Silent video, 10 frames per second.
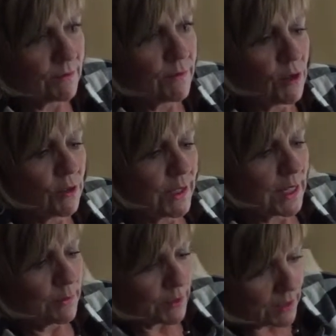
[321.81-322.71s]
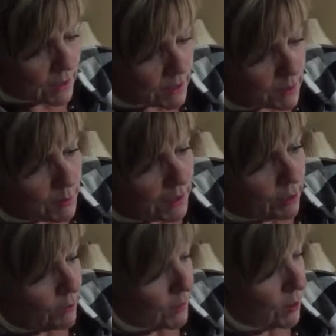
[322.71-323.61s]
fall that comes spilling
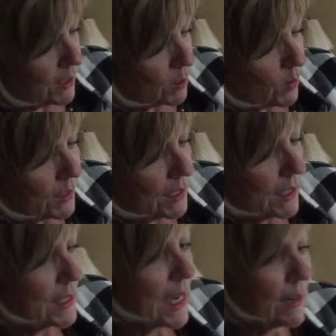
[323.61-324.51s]
over, so that's why it's nice to